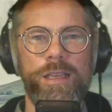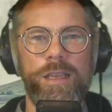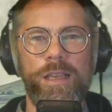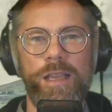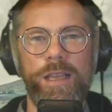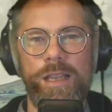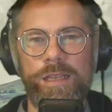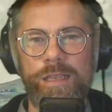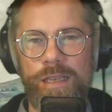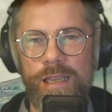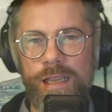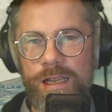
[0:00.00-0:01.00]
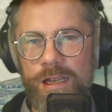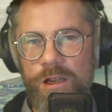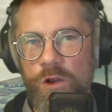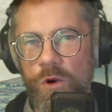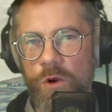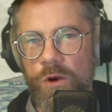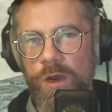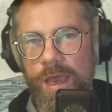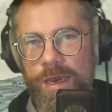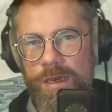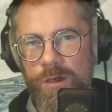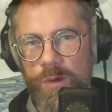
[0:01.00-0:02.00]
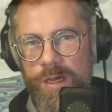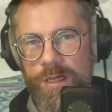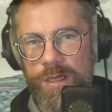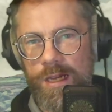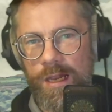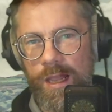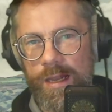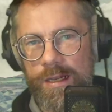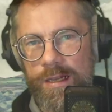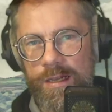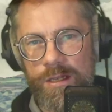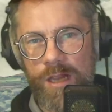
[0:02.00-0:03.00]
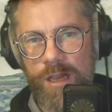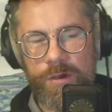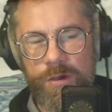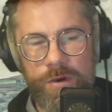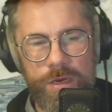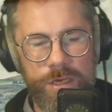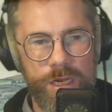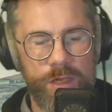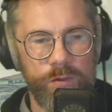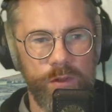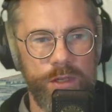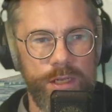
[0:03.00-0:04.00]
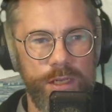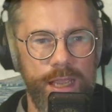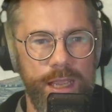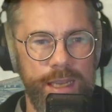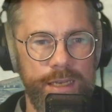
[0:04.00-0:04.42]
And in your light we see light, Psalm 36, verse 9.